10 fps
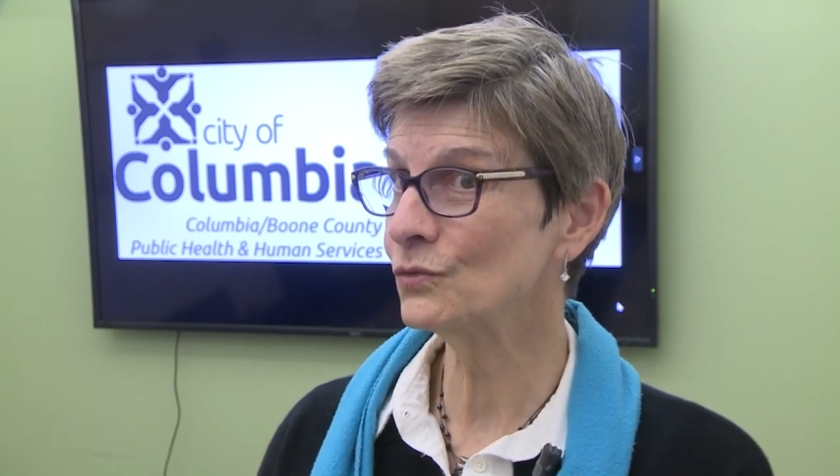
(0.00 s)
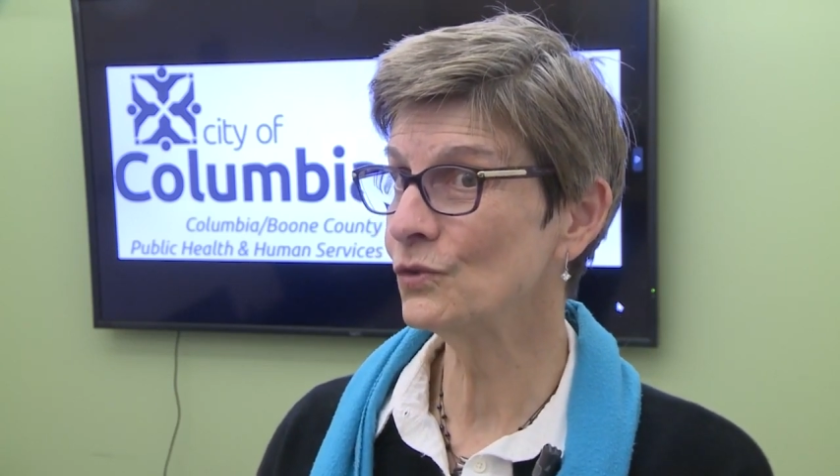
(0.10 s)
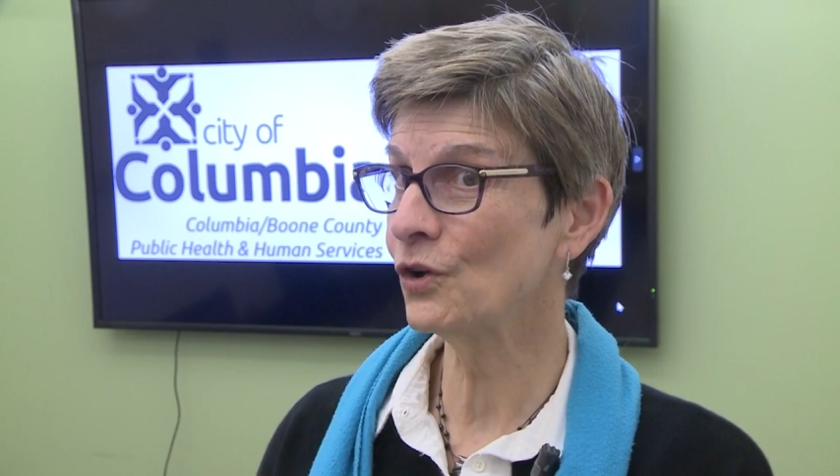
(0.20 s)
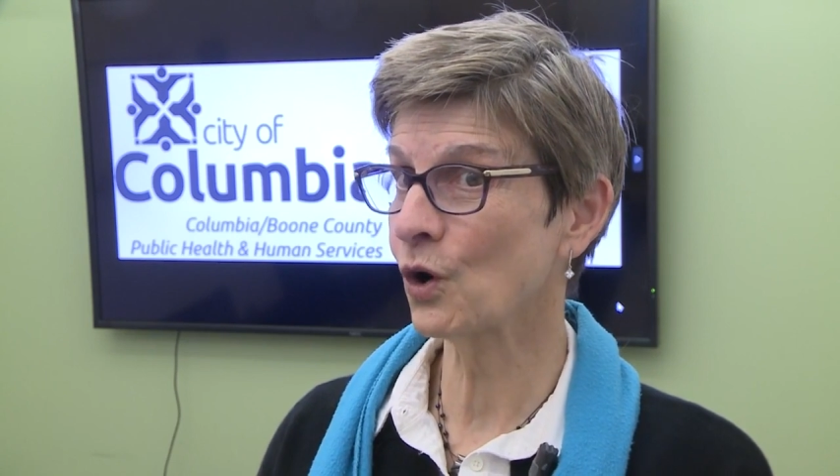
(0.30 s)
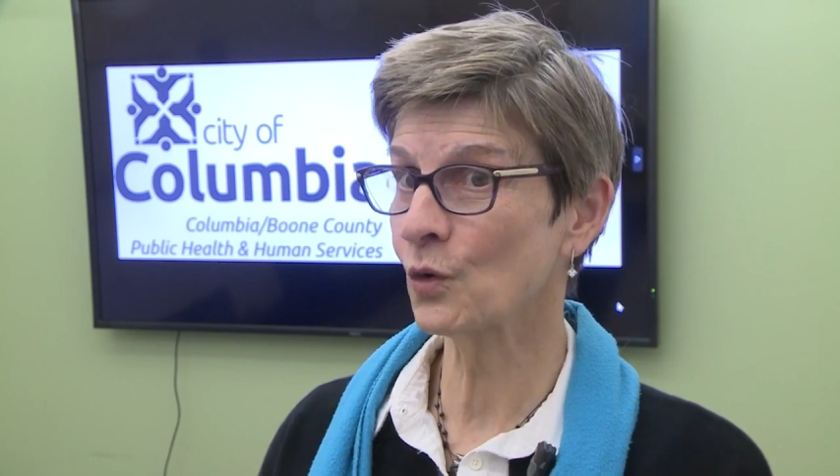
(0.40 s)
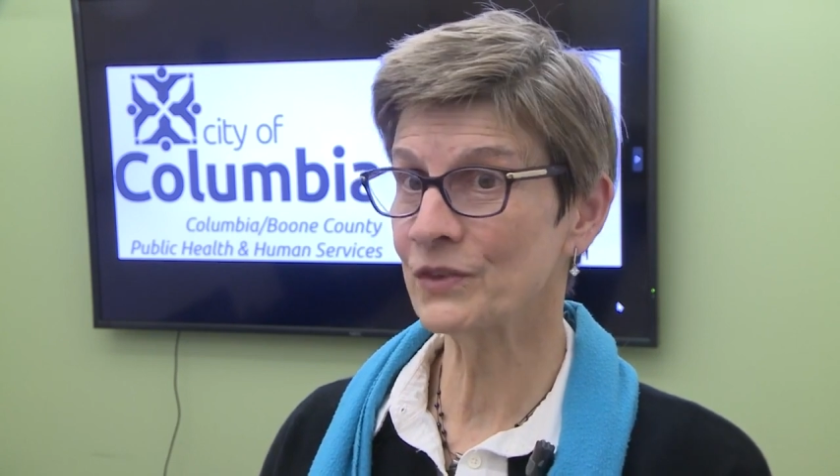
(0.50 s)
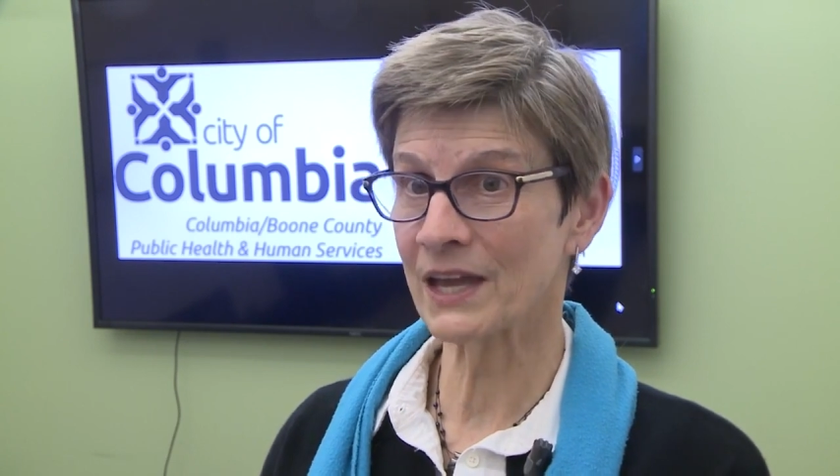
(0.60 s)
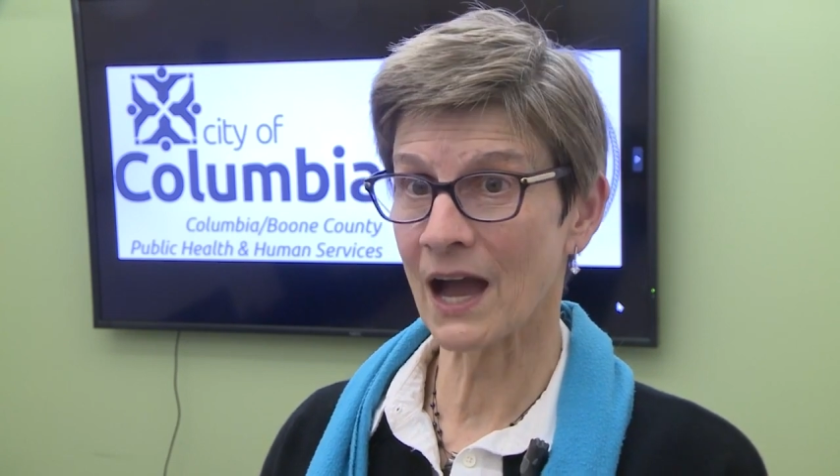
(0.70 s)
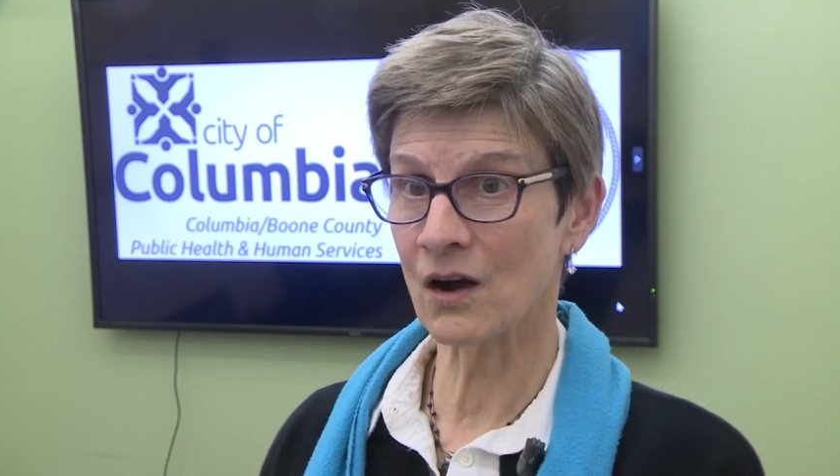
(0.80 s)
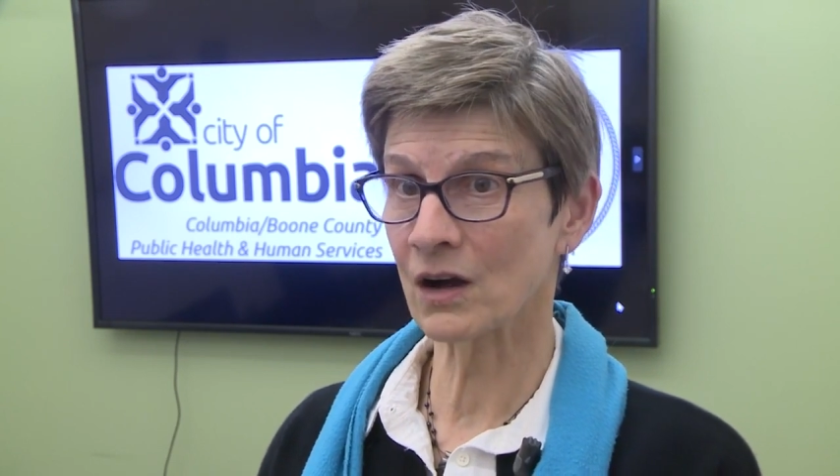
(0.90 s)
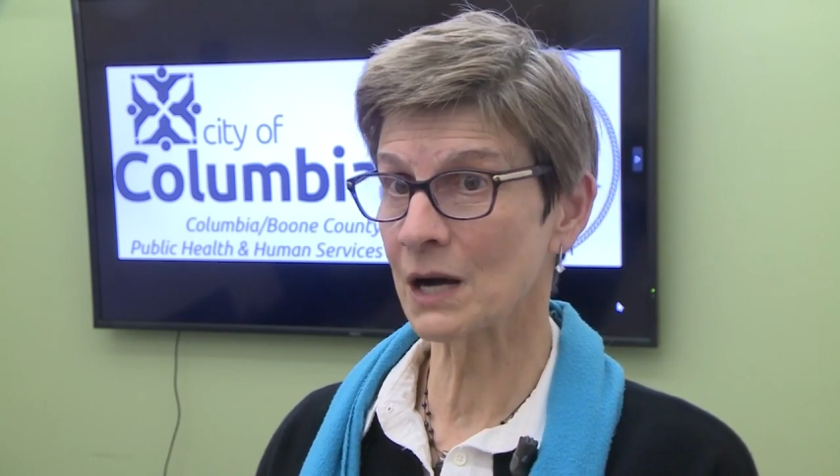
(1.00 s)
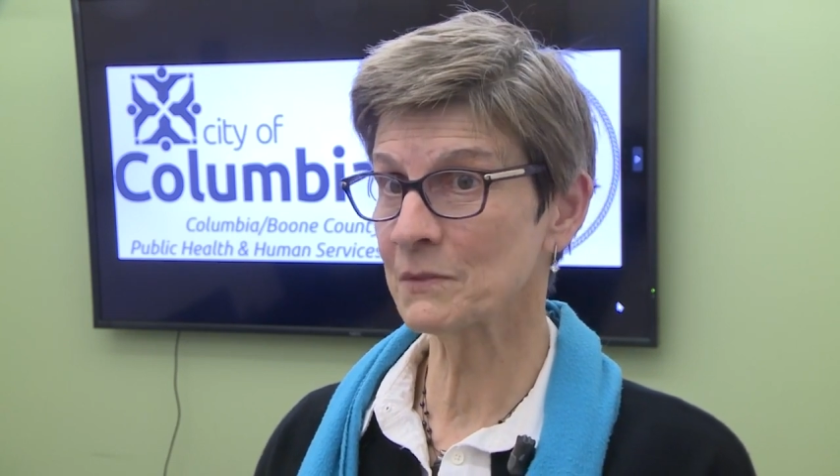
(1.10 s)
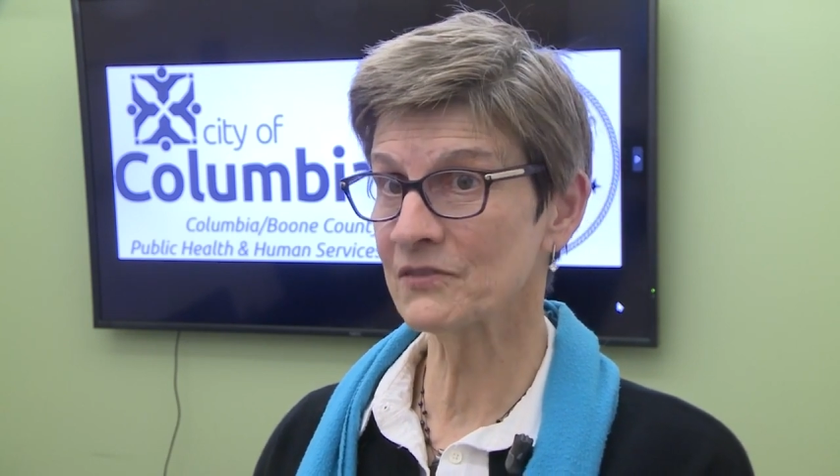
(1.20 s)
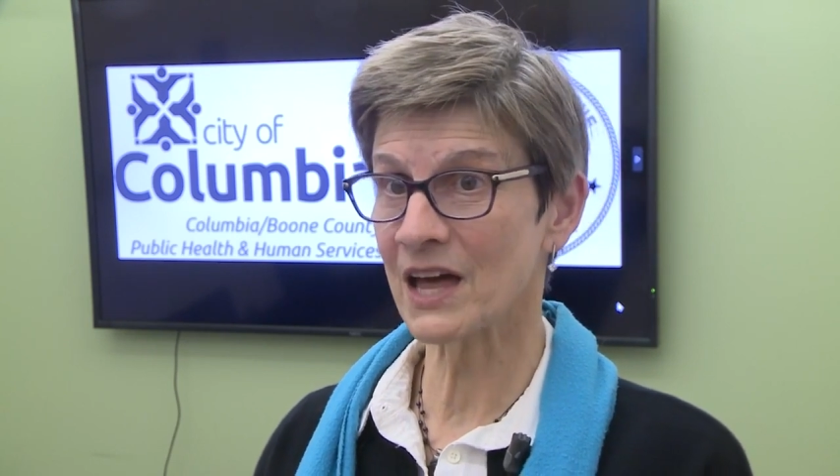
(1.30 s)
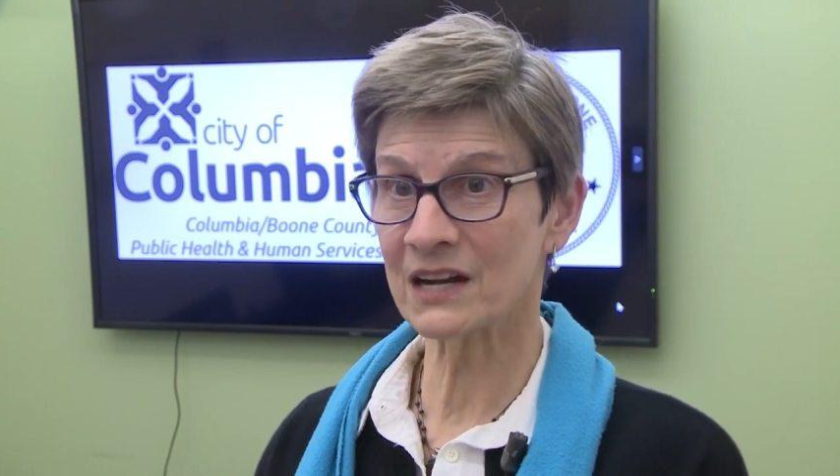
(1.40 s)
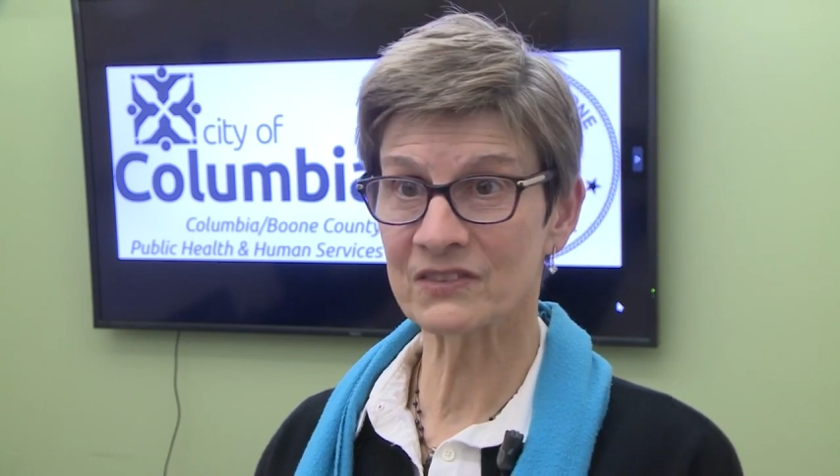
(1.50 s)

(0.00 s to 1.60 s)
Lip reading: know the outcome of that.